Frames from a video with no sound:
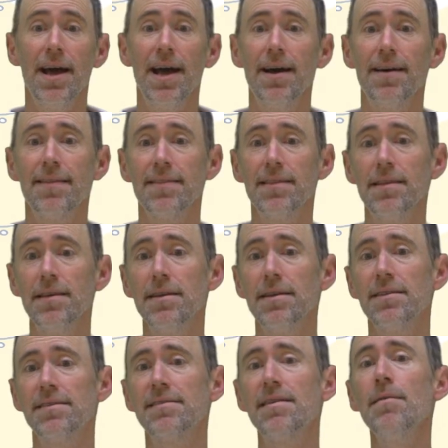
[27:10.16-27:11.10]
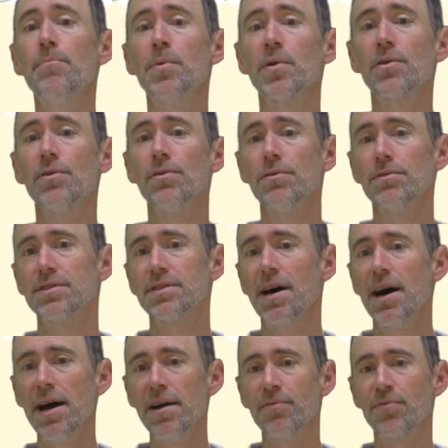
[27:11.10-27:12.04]
And the typical
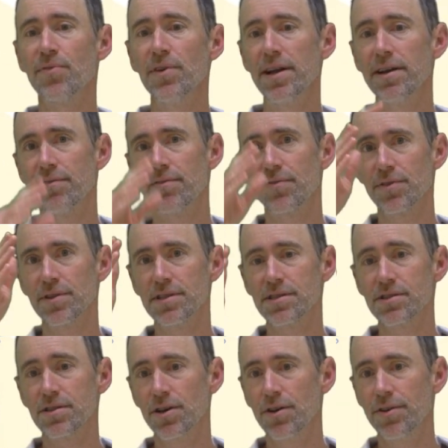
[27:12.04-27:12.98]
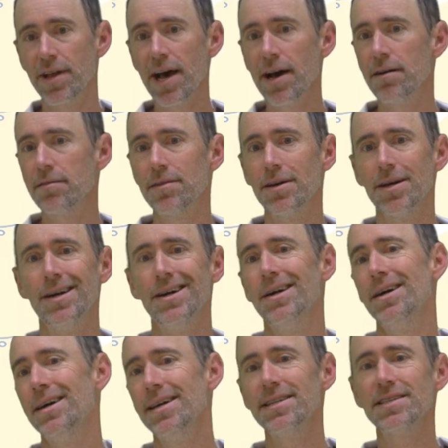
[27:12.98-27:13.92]
time frame for this to go down
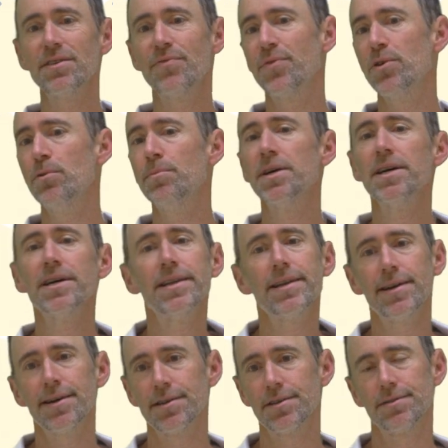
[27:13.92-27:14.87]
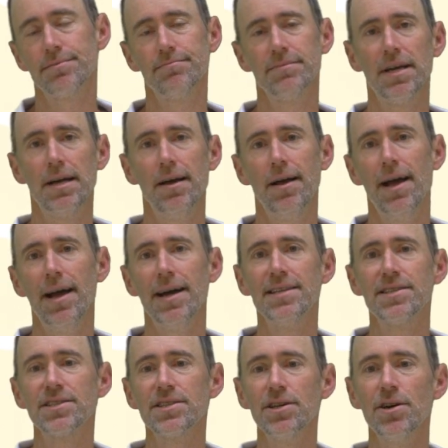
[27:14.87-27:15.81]
is a few million years.
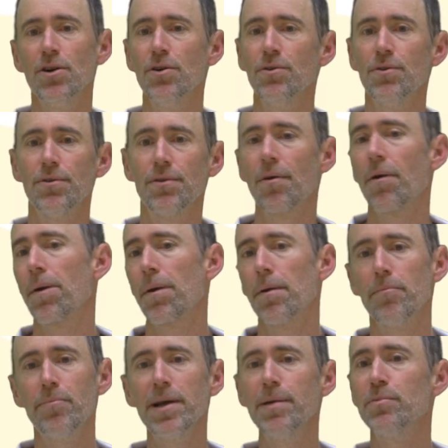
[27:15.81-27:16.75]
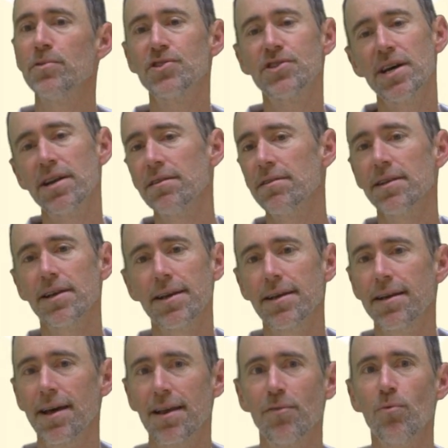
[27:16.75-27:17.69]
And so people generally
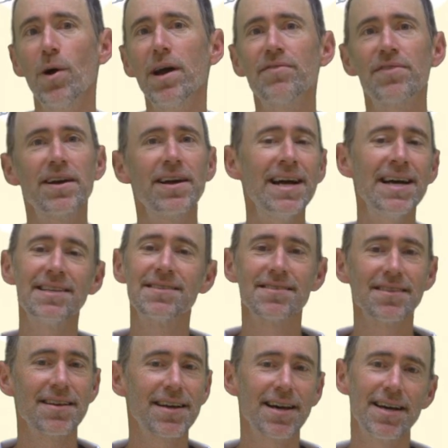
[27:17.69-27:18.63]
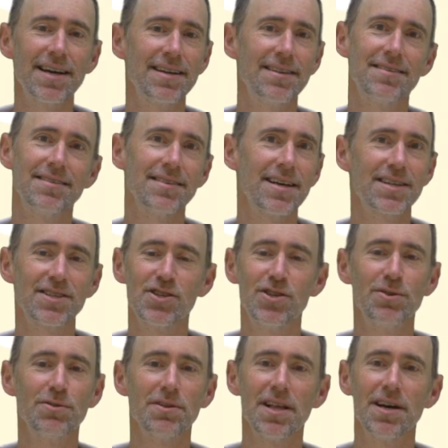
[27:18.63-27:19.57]
kind of wave their hands like I like to
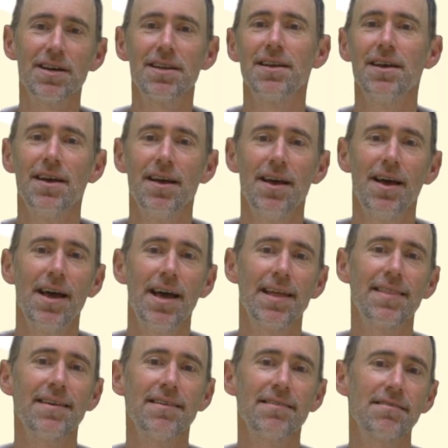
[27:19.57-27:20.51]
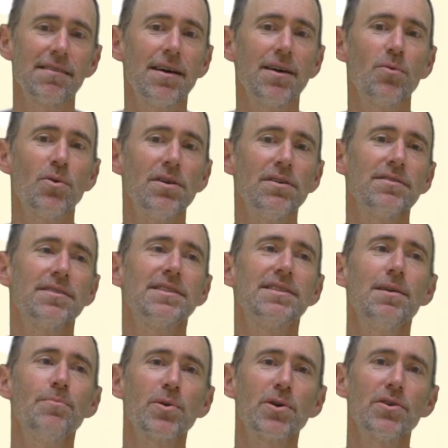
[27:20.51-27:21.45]
do a lot, and they say, well, the
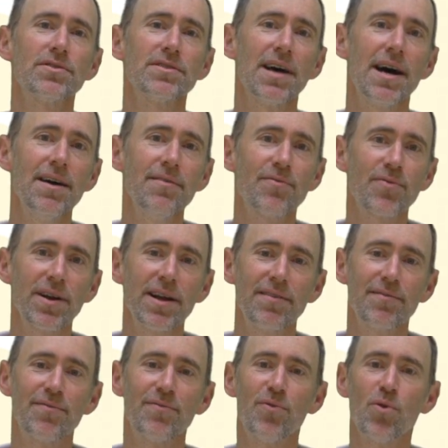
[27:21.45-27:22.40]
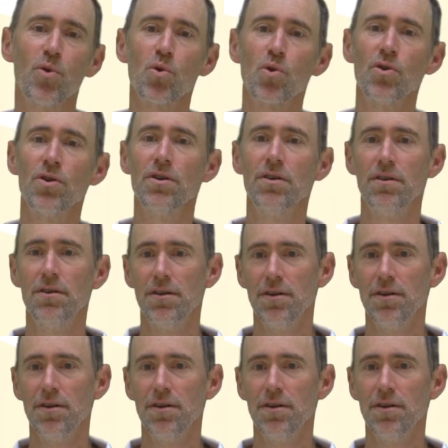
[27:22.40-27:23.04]
typical time frame for